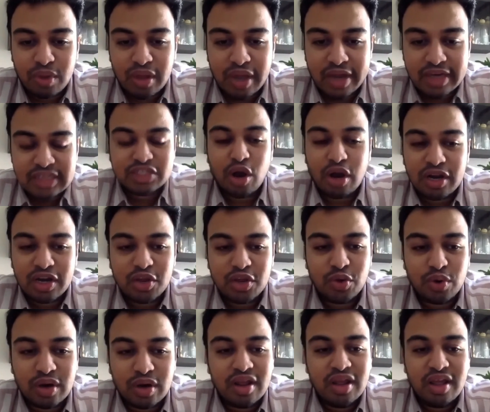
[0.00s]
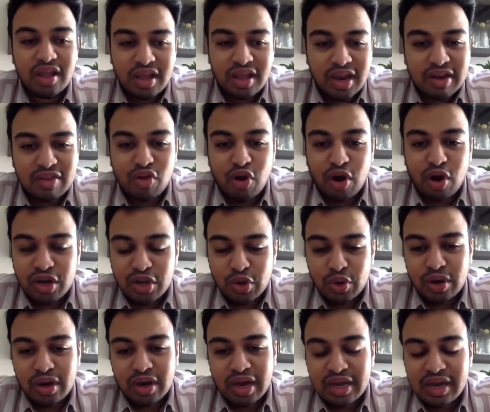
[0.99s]
It's not your
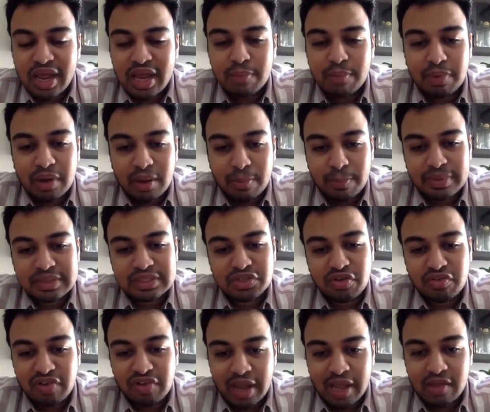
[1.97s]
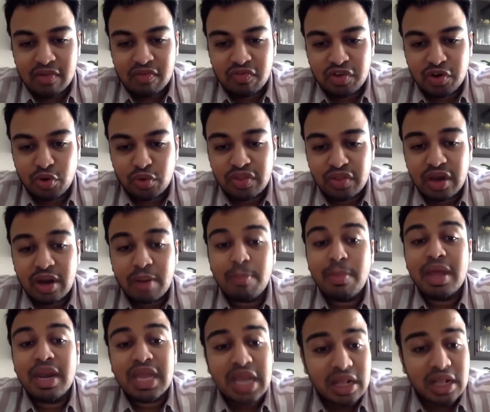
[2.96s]
entire purpose of life. There are
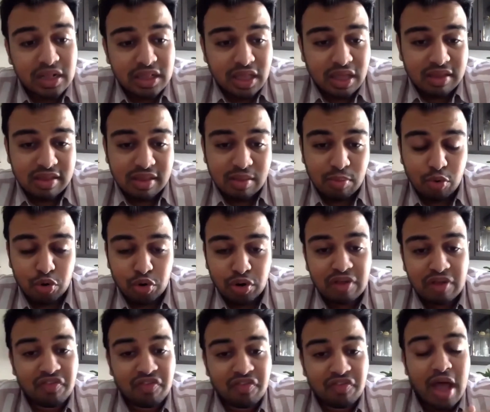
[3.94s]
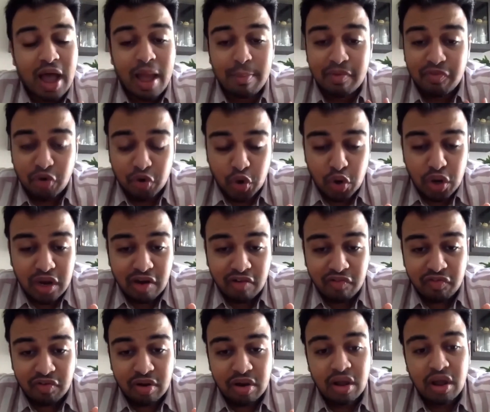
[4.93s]
many other things about it. Like I'm a
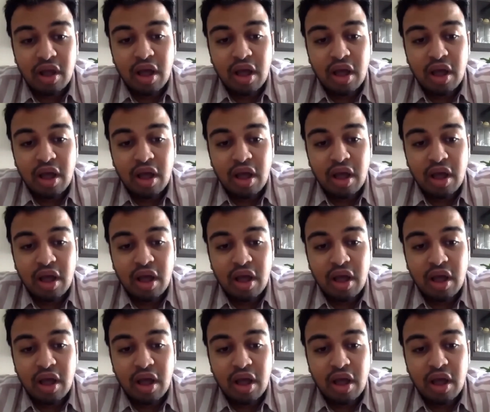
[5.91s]
photographer.